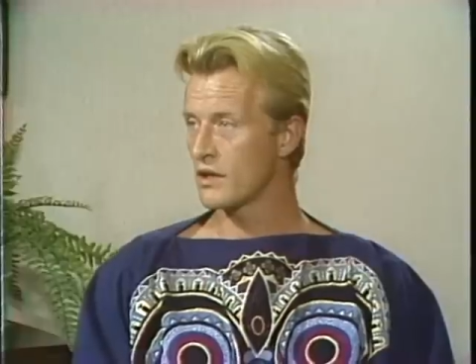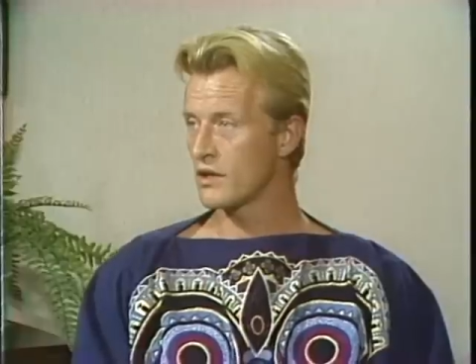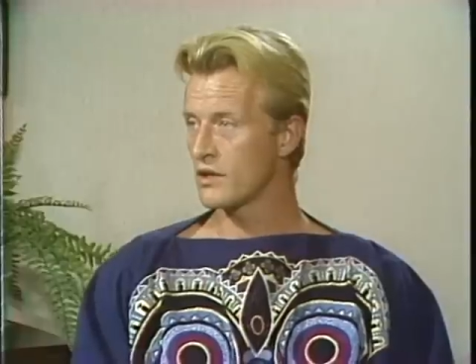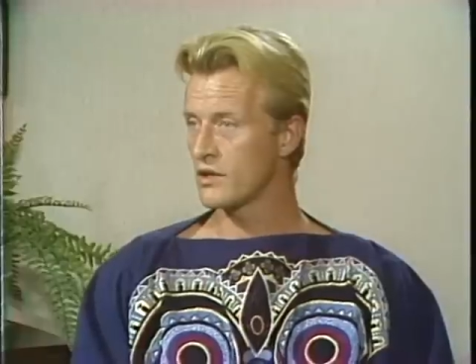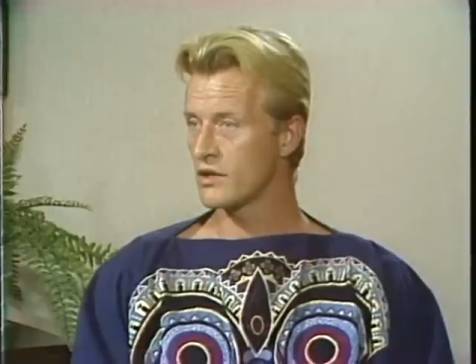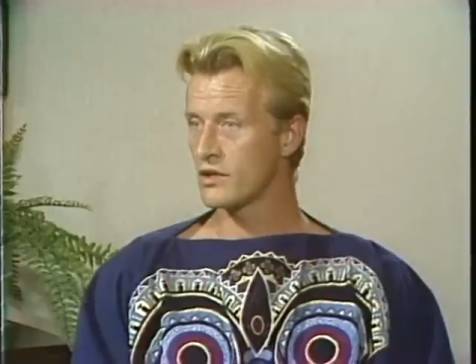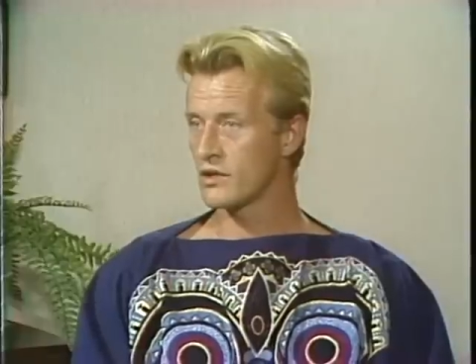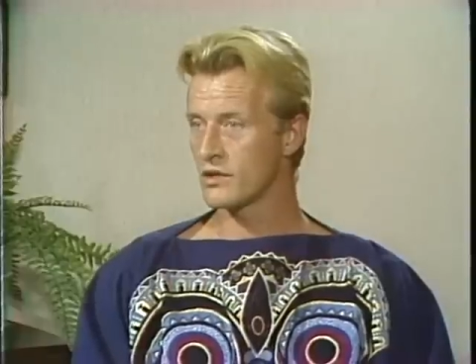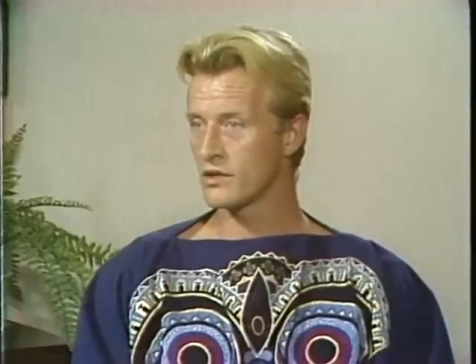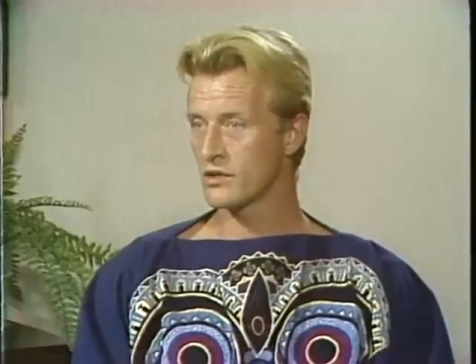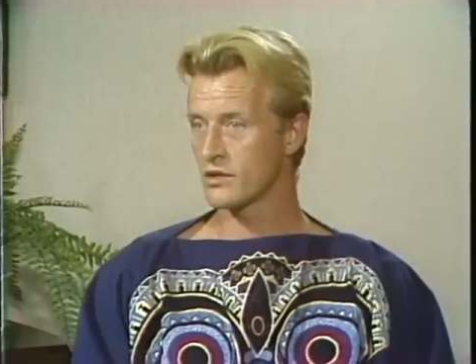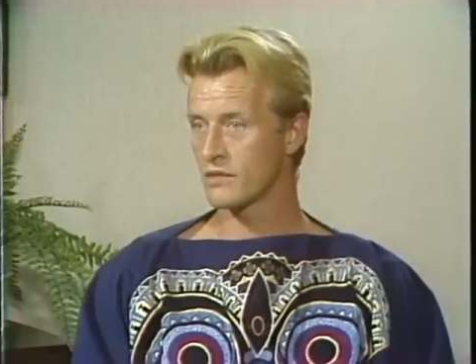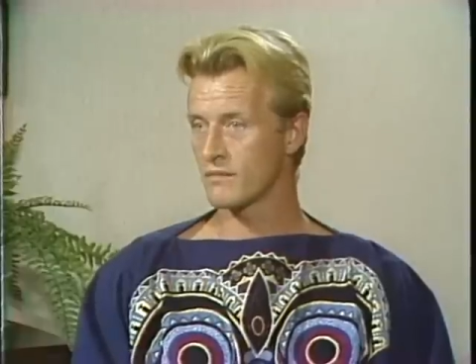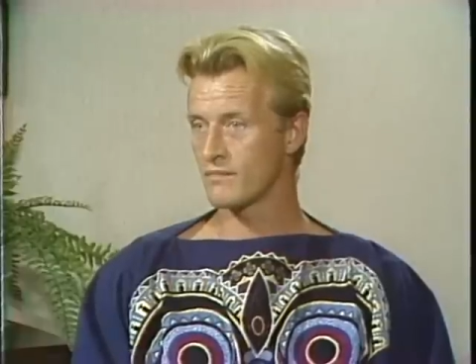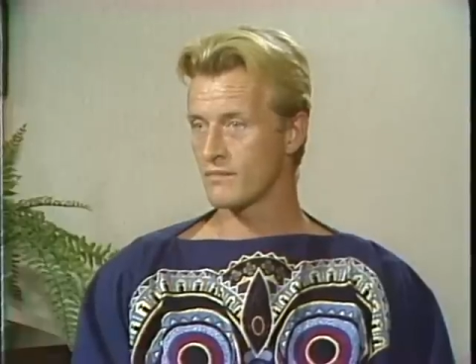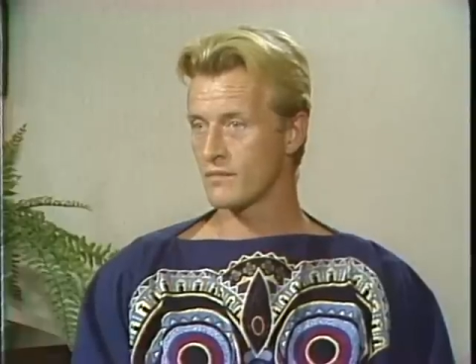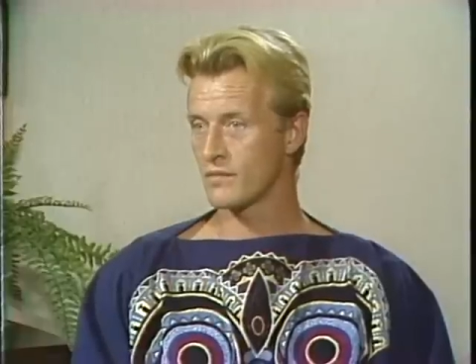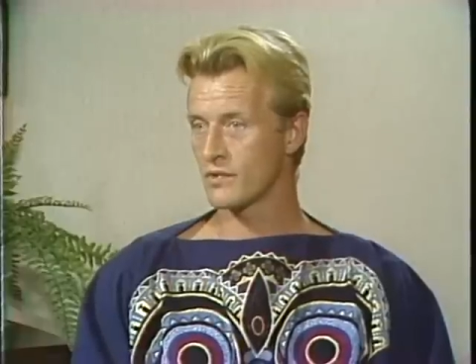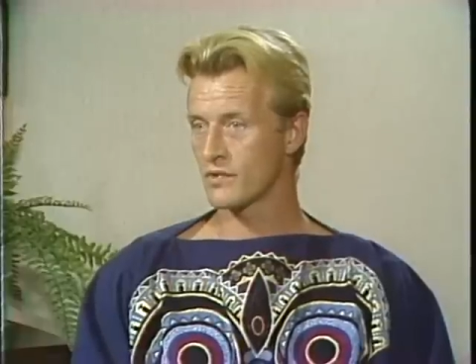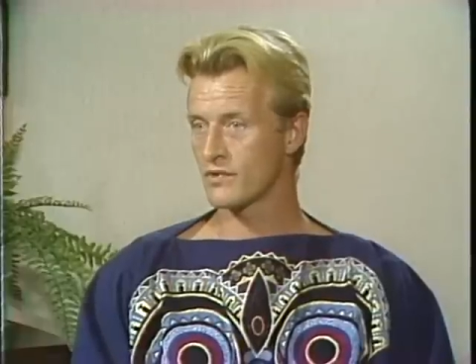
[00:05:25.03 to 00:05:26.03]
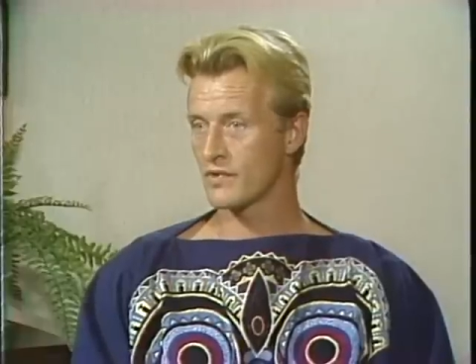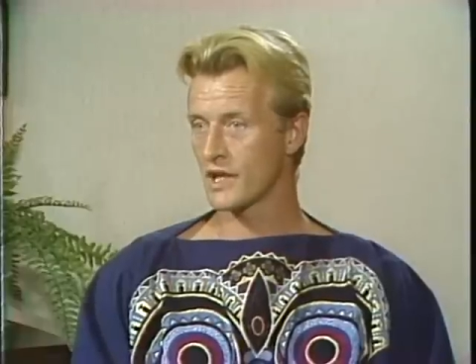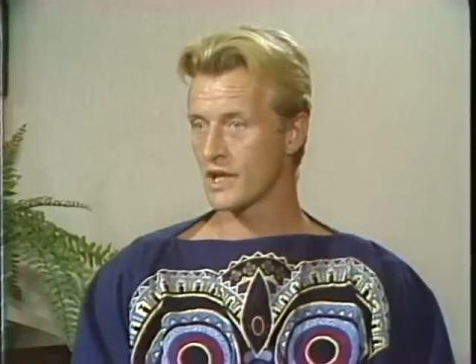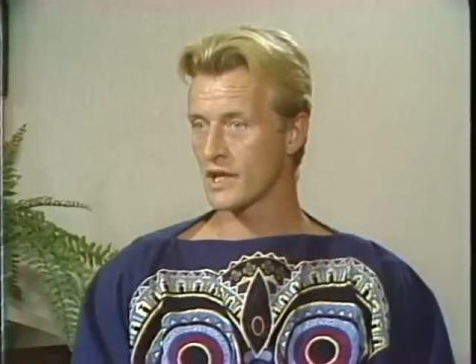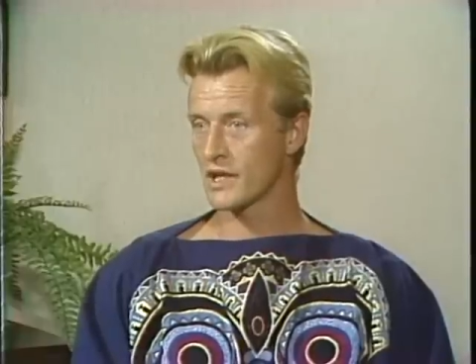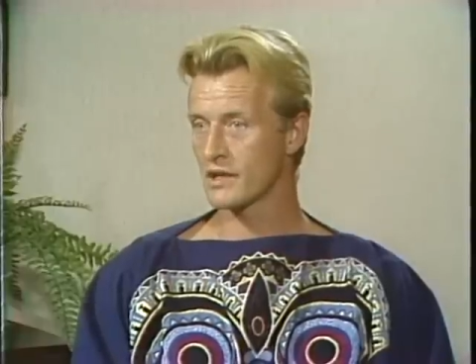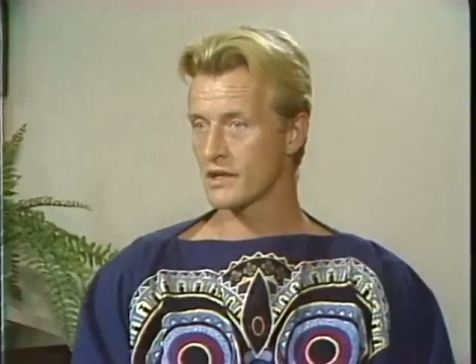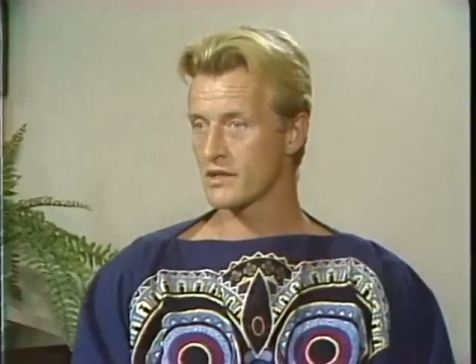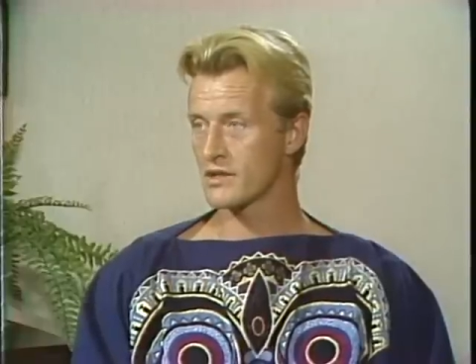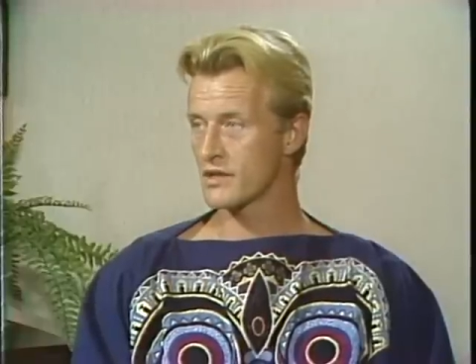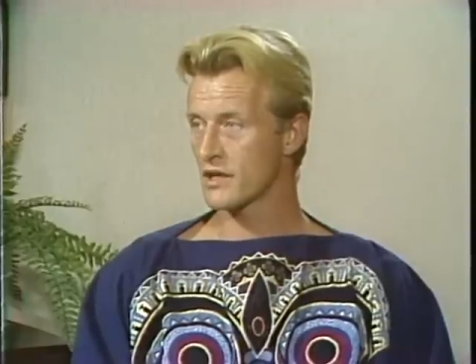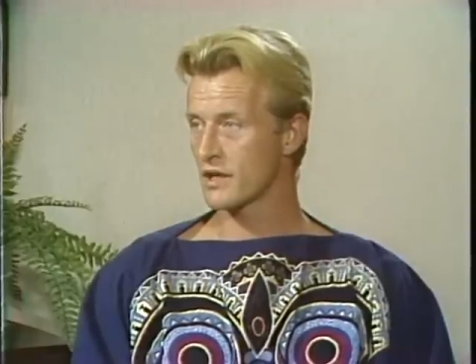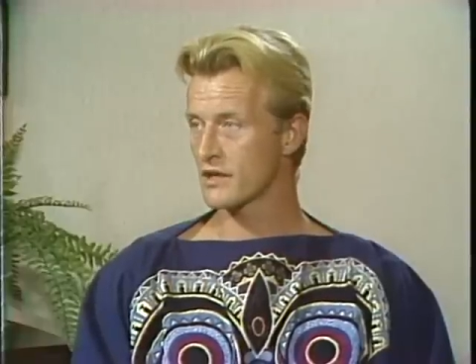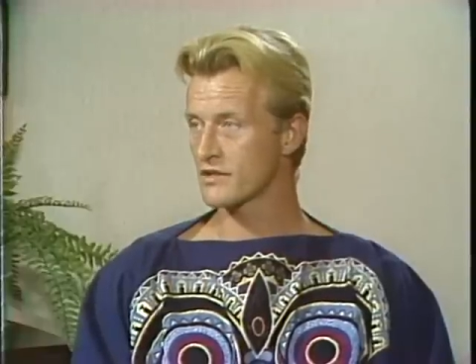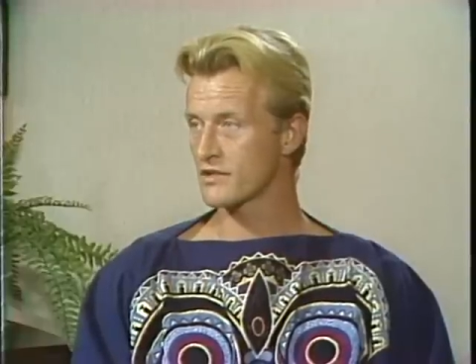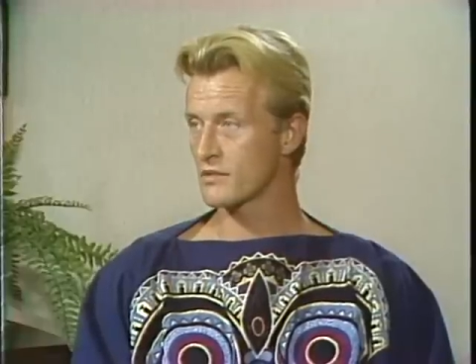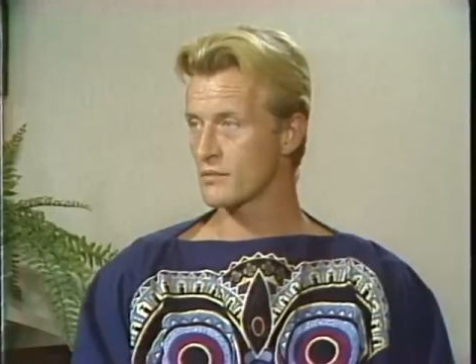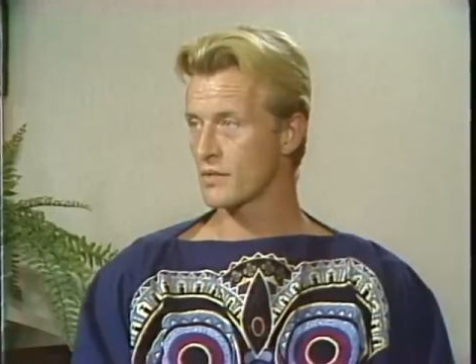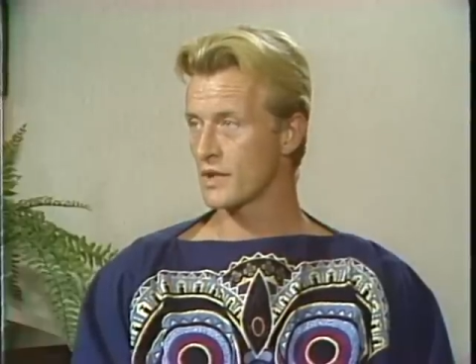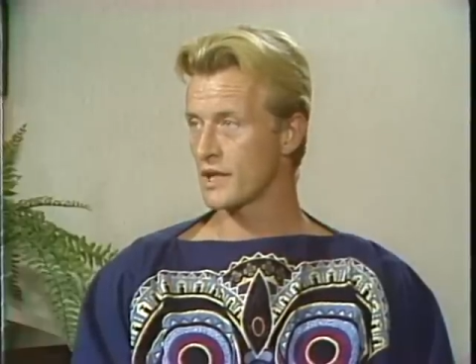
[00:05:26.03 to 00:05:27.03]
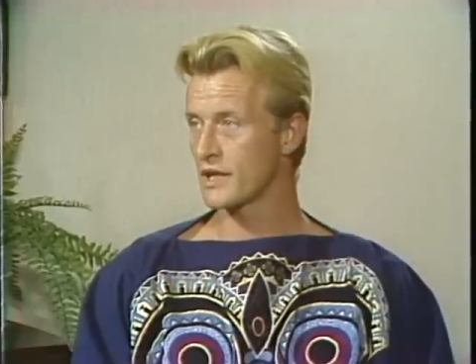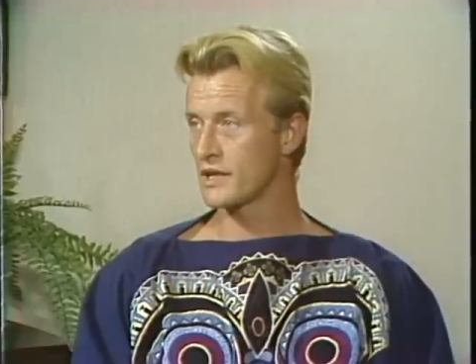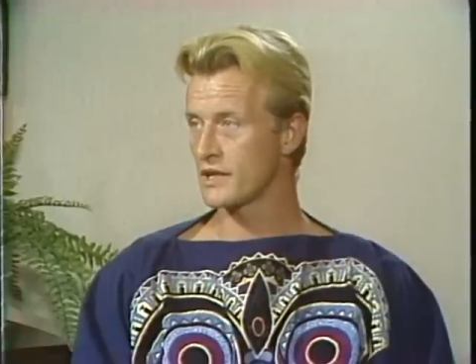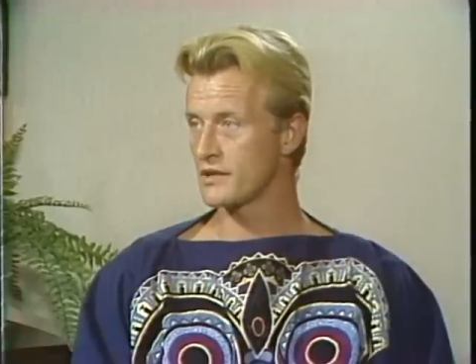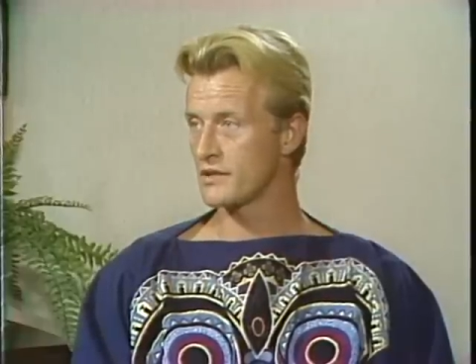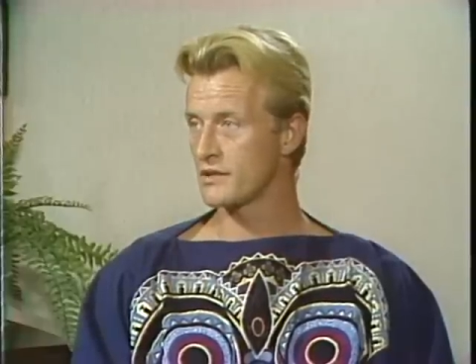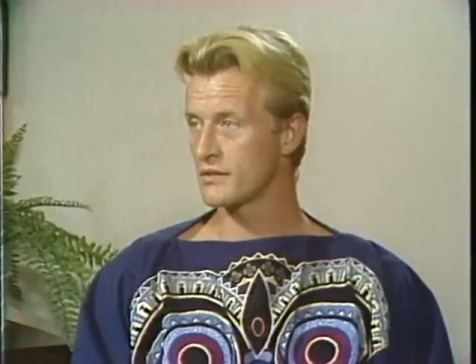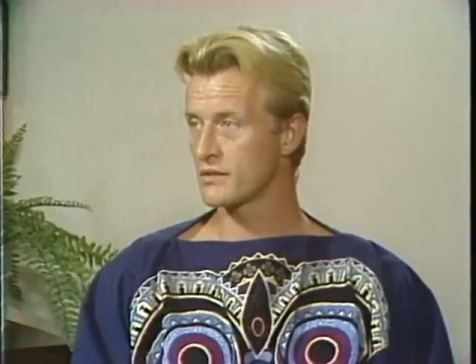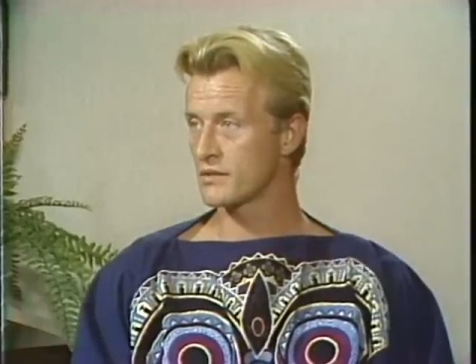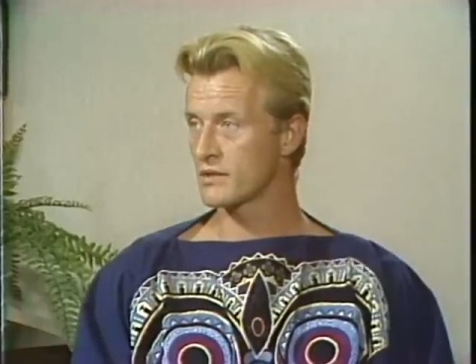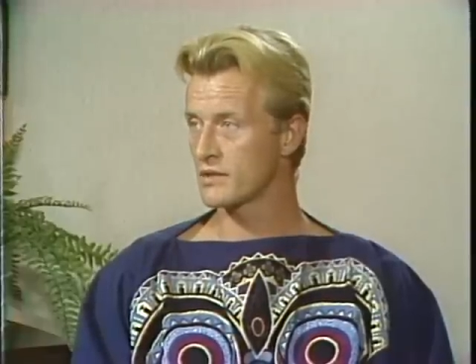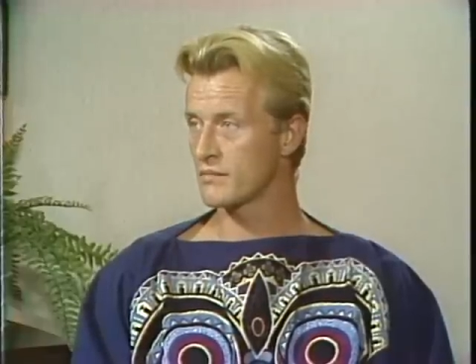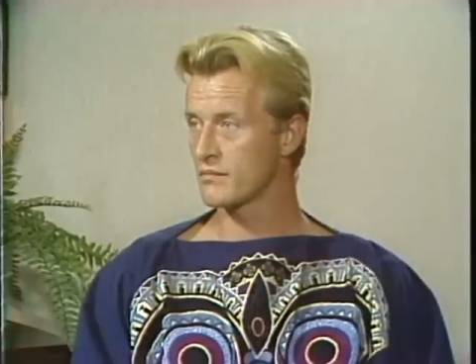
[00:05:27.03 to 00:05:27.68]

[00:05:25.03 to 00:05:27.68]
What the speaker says: you're taking the chance away that you